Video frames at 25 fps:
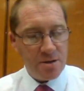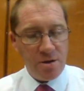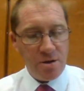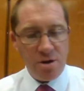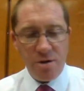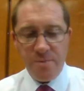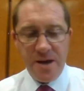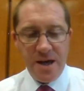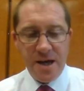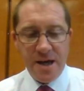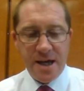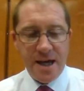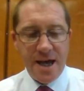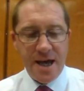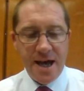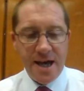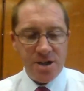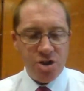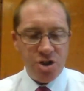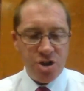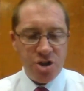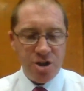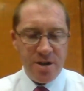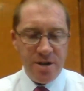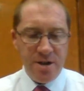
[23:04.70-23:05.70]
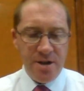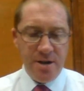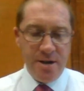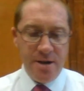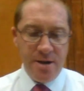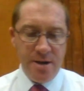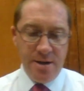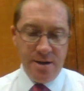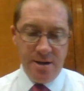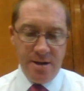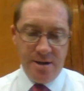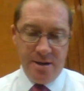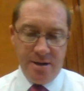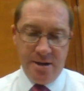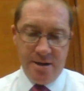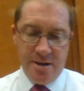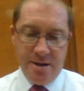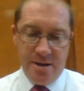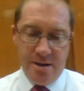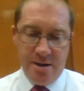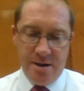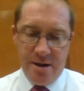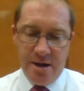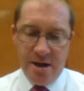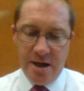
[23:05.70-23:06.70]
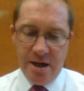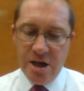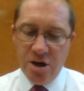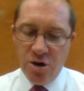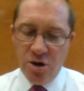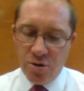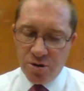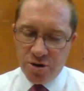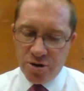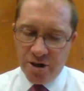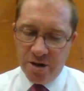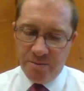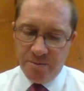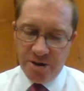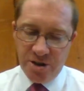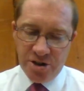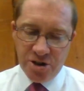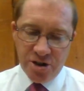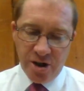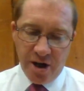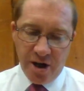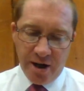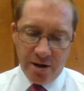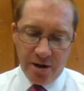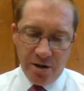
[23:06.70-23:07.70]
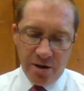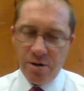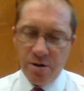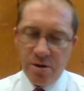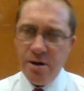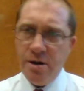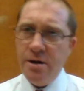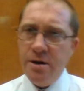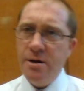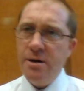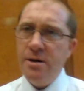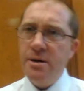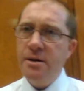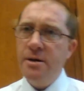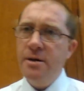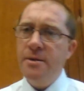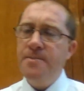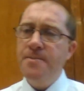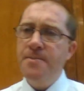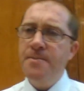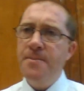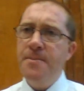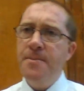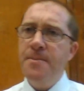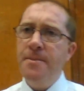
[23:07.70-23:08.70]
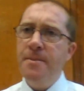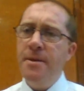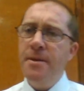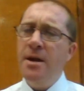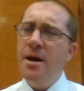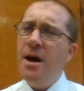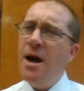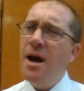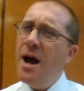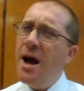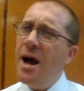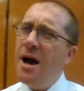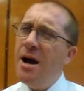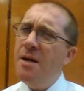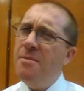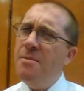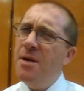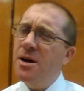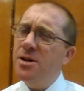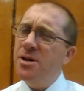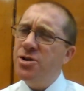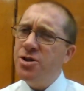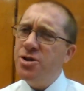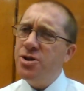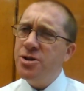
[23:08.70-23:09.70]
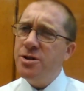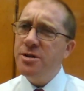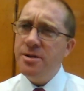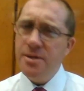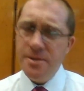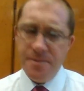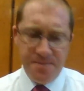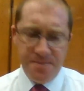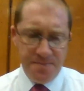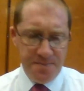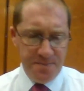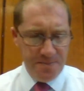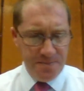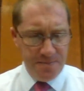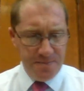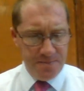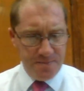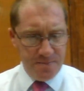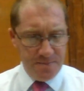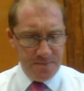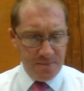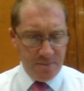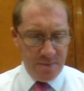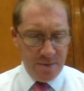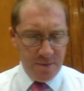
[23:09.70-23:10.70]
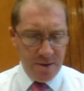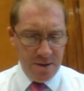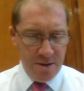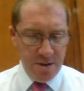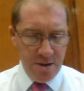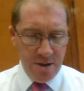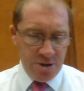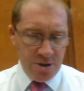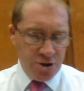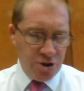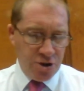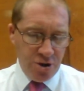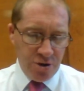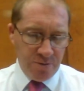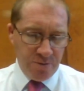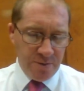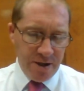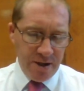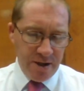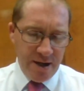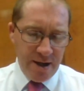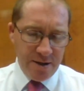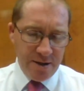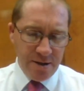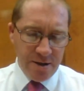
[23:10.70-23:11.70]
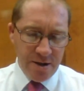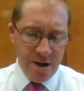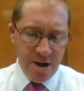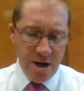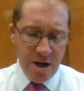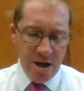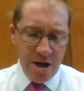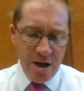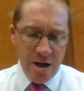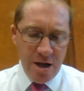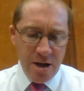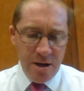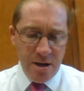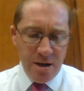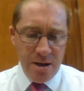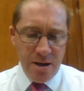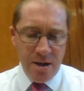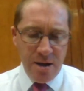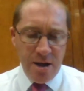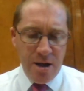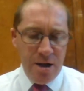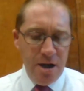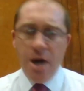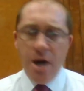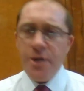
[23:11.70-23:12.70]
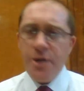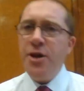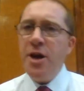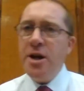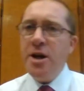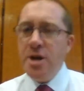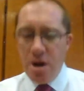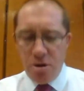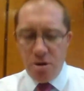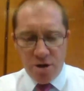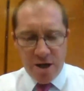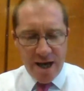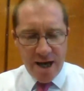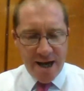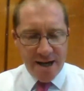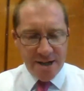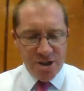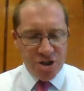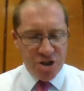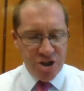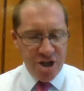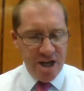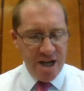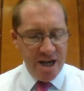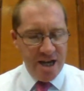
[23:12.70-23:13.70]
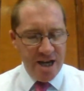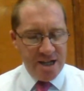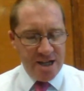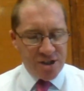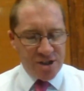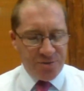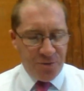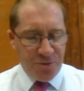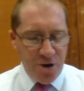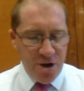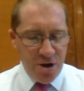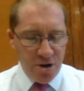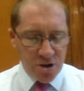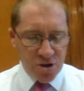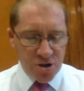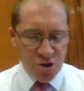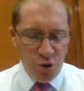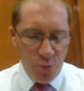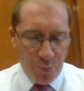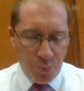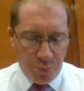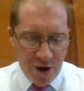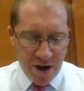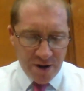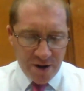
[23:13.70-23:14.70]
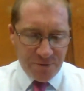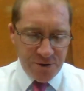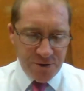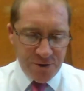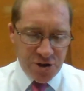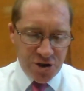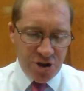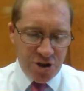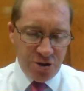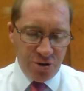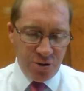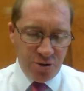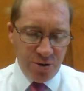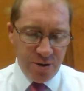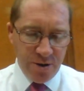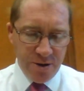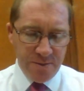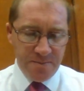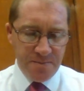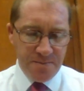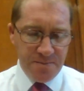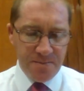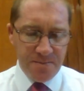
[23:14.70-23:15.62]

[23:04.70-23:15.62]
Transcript: Got to be a catch. He looked at me sidelong. How much? I shook my head. Nothing, no catch. It's free hostel, breakfast too.